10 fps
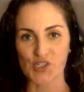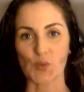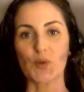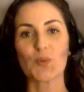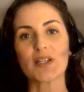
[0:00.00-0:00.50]
So
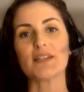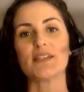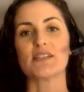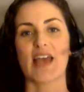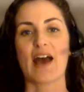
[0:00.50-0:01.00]
we really
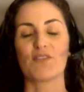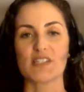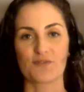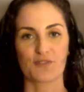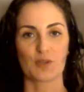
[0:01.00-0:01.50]
need to have a
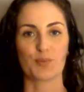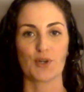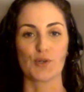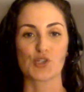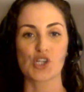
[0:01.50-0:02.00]
different
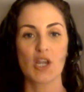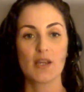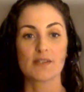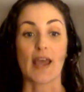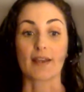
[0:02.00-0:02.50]

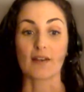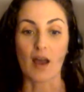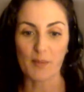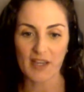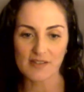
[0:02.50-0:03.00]
approach to
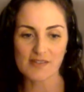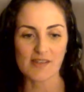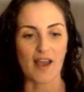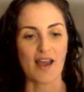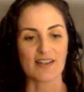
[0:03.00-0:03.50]

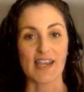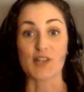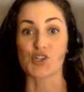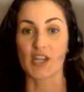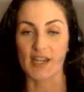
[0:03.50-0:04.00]
economics, to
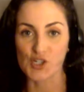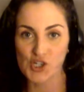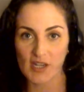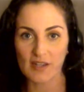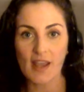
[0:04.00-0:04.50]

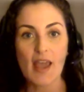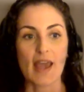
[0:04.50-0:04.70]
education,